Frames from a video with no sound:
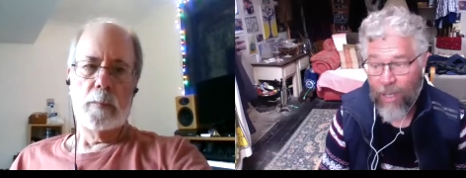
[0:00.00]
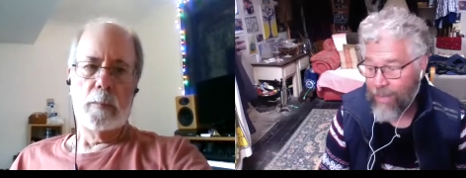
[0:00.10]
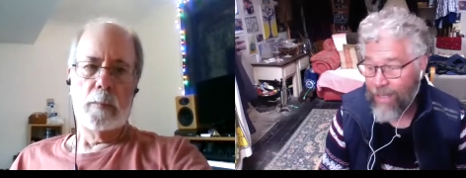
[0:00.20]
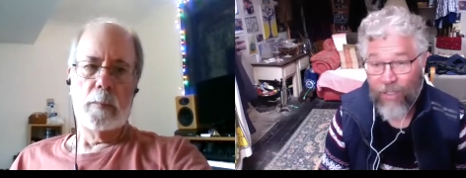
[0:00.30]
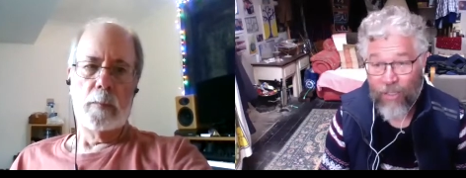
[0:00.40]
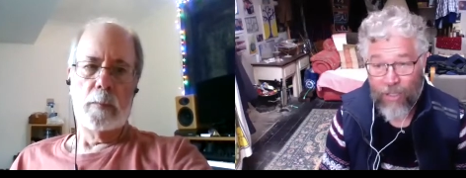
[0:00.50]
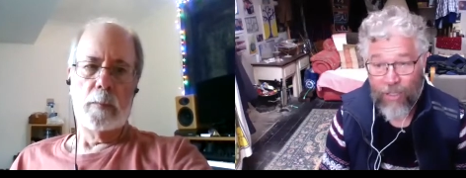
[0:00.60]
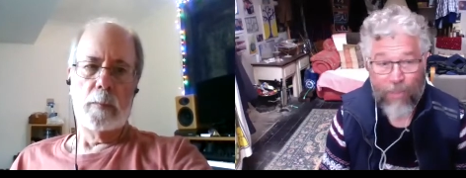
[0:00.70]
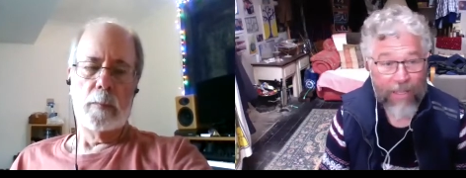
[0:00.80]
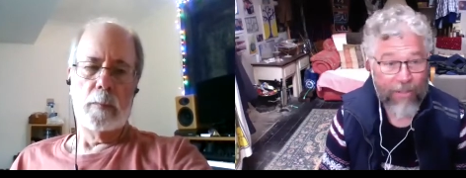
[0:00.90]
Speaker 1: I think it's good
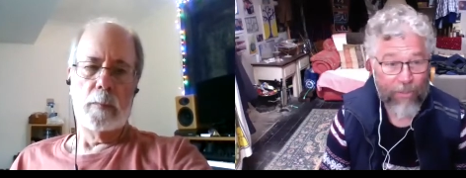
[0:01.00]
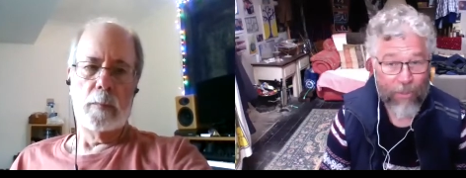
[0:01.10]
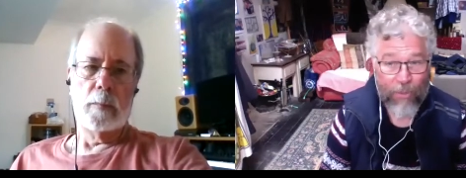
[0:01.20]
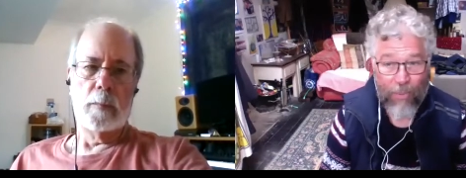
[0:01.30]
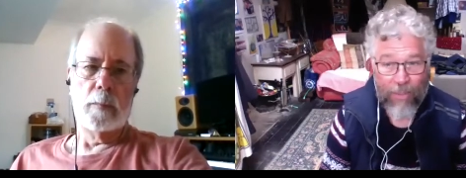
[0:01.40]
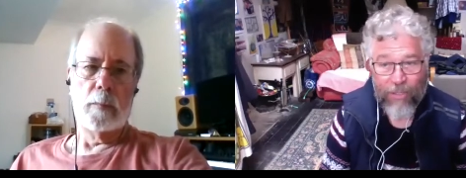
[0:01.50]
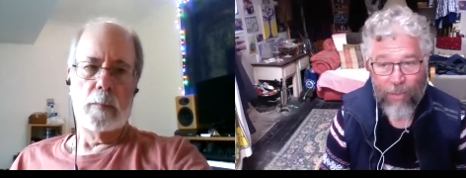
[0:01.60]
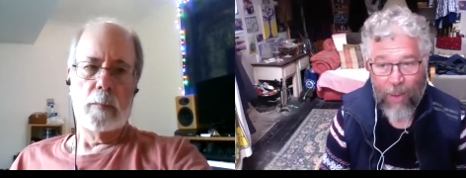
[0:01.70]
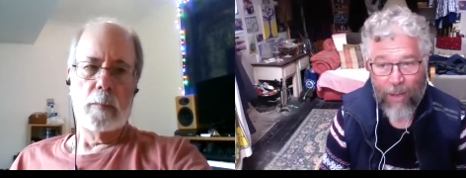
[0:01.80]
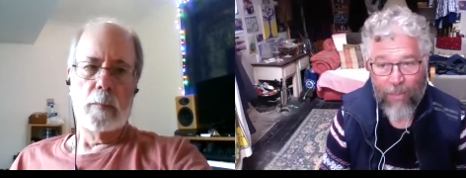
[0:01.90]
to speak the truth once
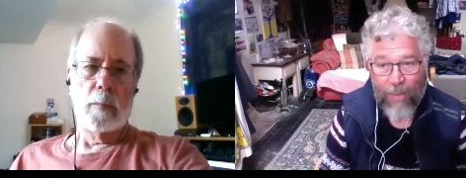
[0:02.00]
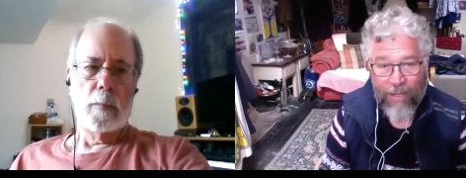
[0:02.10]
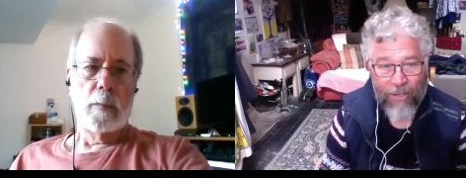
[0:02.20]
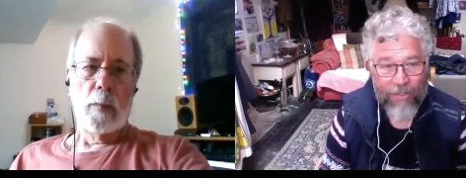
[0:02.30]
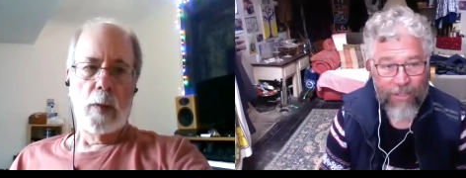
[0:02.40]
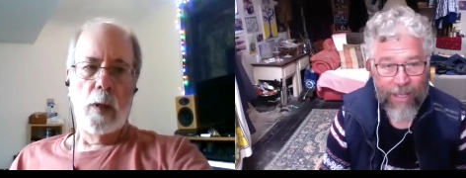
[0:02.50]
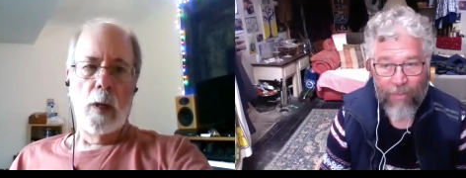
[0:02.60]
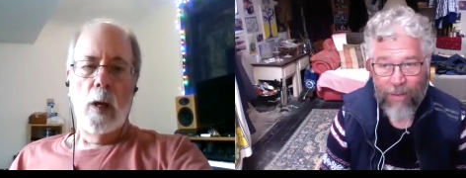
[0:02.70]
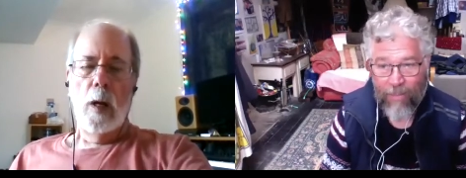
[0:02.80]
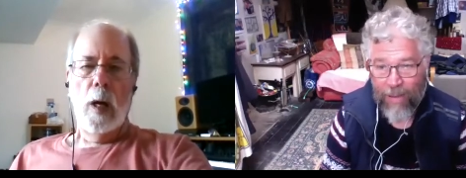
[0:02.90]
in a while when you
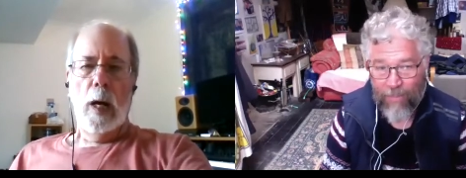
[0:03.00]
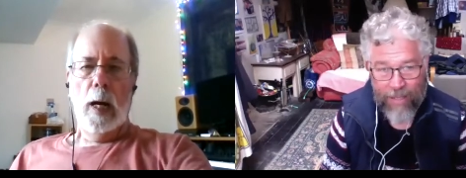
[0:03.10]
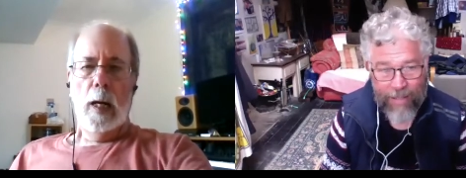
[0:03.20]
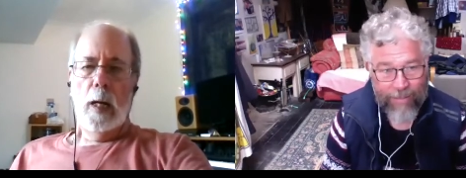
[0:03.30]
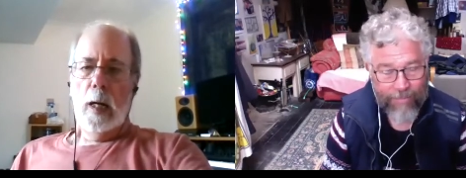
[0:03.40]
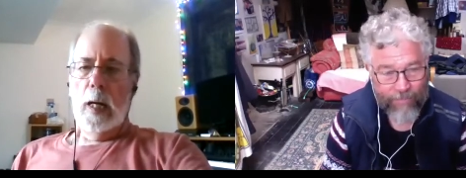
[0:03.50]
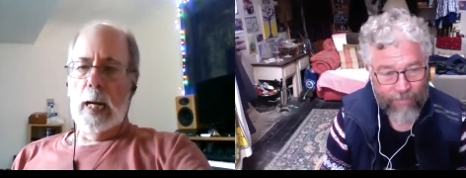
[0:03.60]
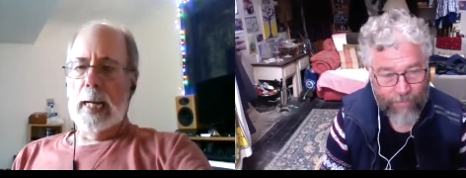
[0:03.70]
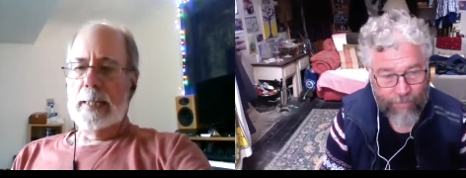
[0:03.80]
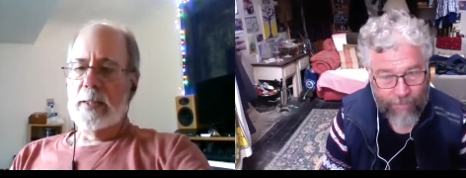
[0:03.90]
understand what it might be.
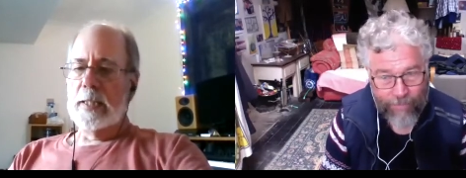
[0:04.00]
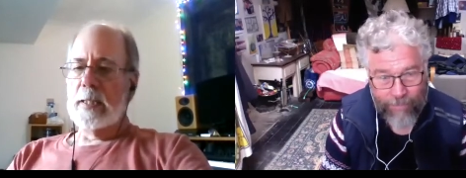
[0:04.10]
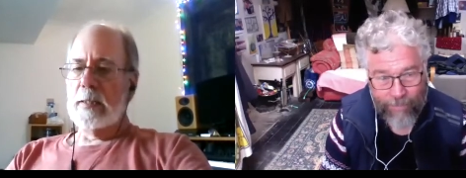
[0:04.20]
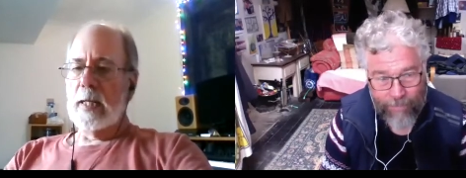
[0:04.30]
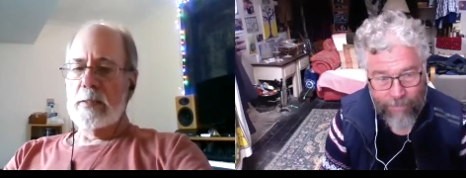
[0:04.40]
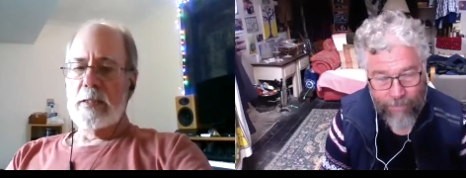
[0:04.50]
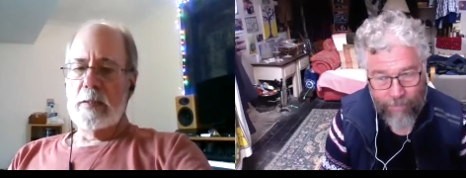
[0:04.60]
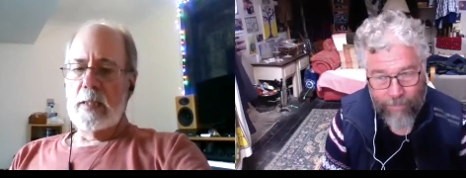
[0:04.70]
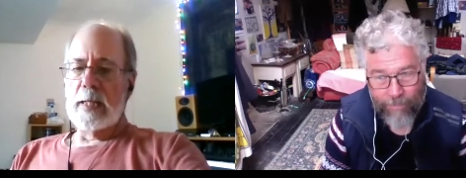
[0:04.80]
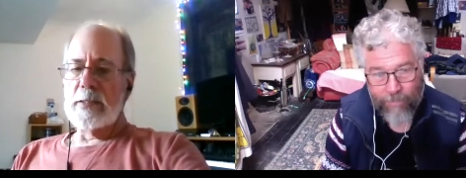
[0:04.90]
Speaker 2: I think that that's
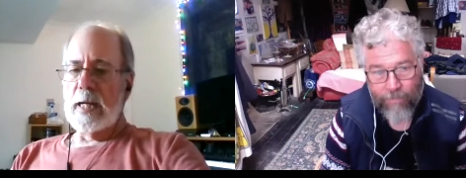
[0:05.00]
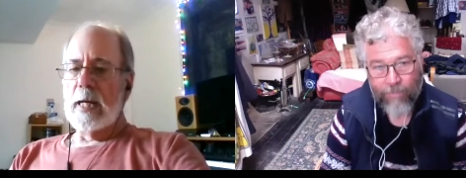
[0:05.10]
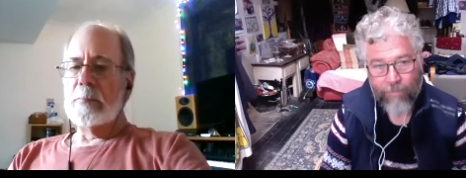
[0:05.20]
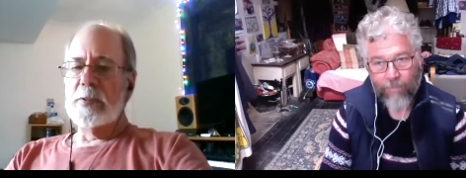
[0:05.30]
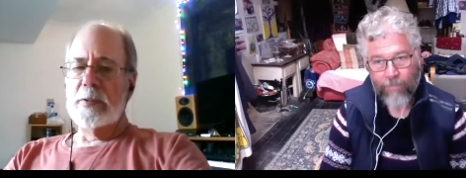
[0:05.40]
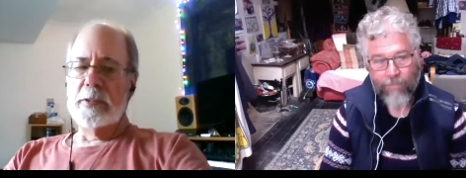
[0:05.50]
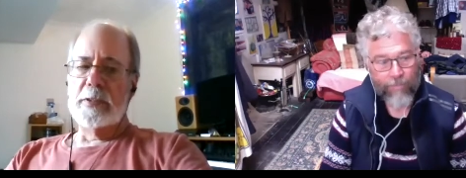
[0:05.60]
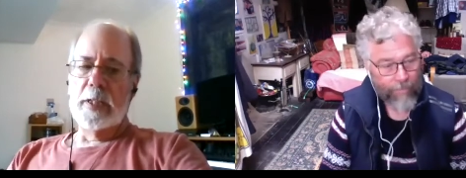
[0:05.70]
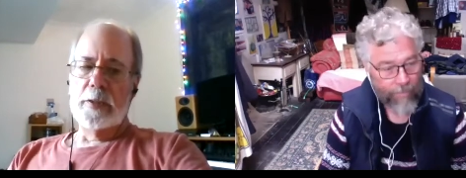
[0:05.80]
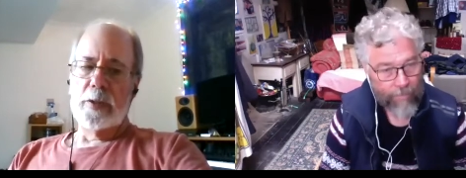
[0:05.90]
that's absolutely
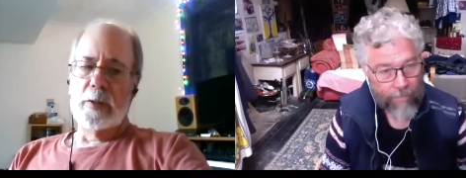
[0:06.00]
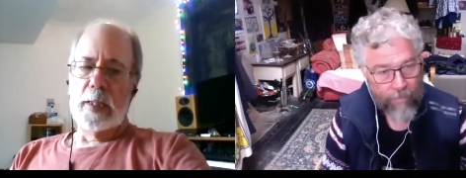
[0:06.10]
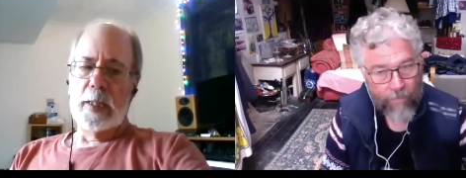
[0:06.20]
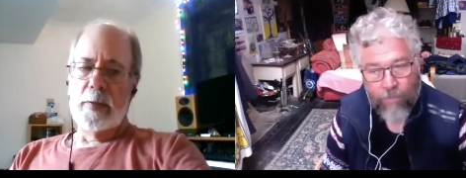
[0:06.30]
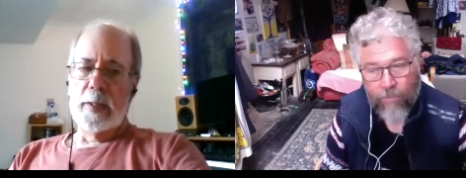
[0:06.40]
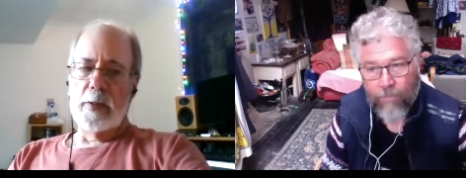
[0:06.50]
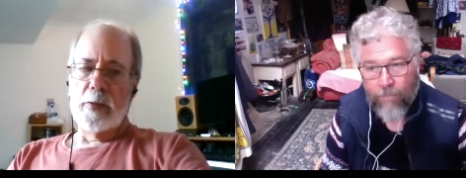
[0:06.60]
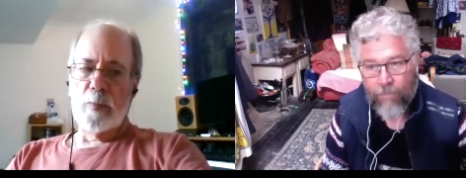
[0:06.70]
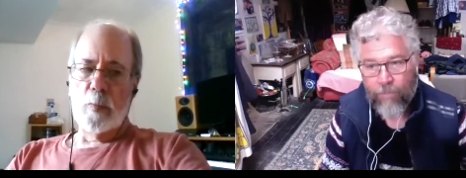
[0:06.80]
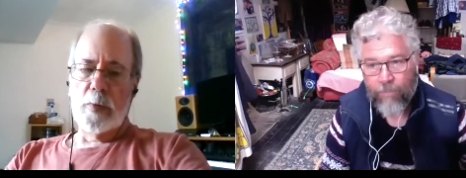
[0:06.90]
essential, and I think
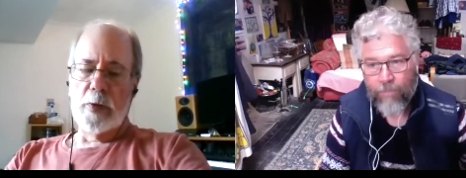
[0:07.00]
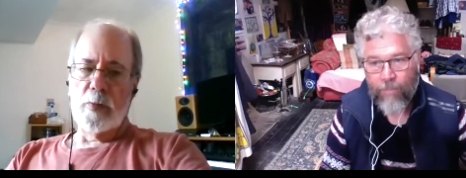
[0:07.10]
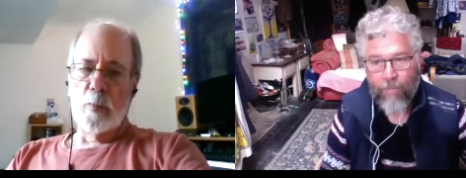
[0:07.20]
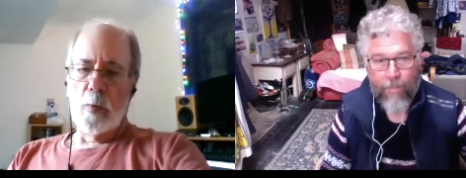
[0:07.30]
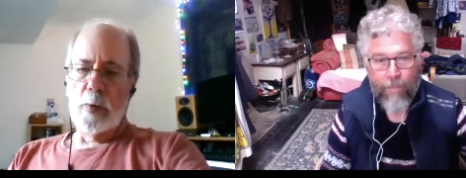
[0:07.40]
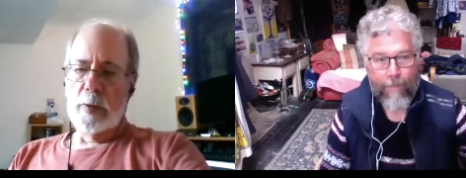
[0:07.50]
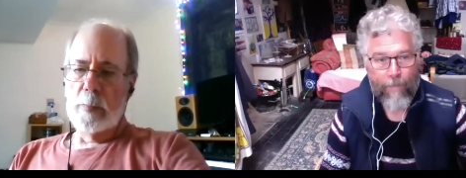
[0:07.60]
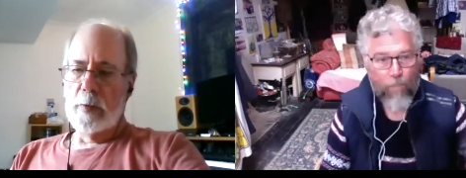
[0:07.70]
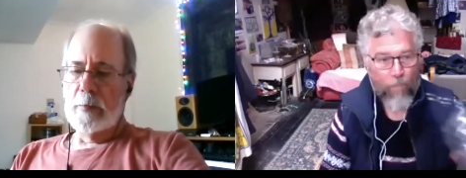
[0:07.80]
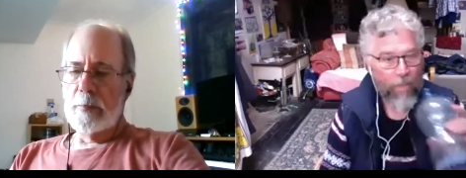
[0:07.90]
this this warrior
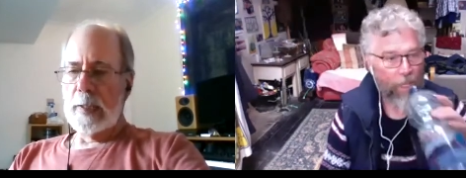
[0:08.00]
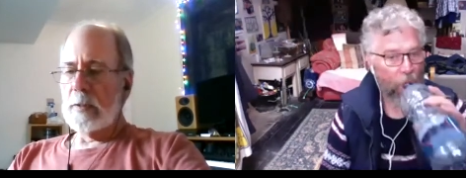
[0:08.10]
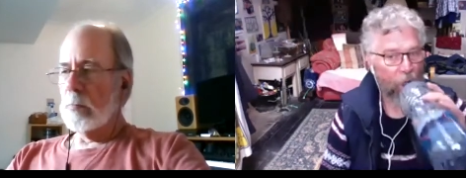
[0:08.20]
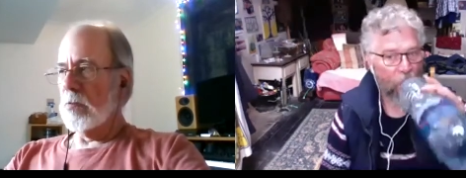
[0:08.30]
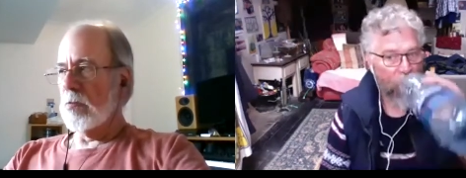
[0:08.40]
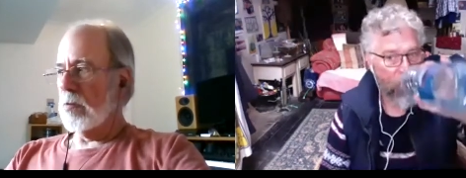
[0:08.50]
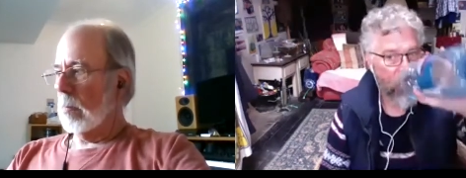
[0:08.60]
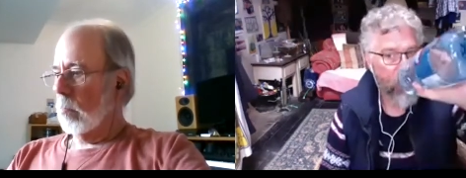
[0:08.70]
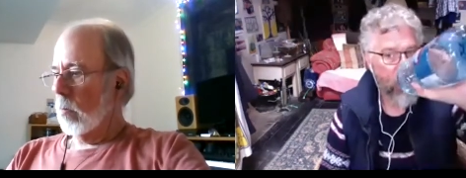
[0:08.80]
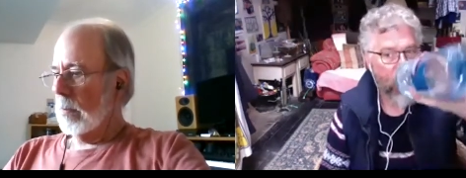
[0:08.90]
mode. In fact, there was
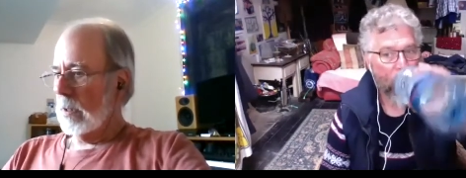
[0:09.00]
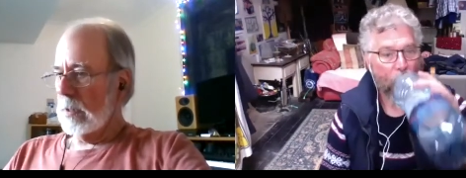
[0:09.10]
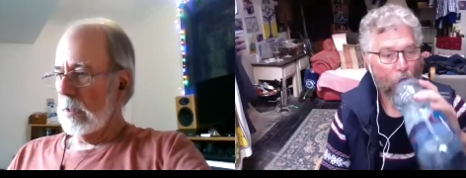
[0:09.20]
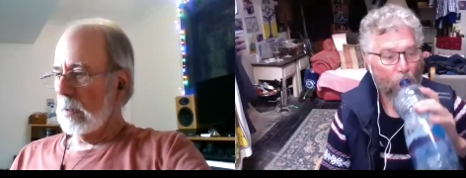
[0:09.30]
some woman who did a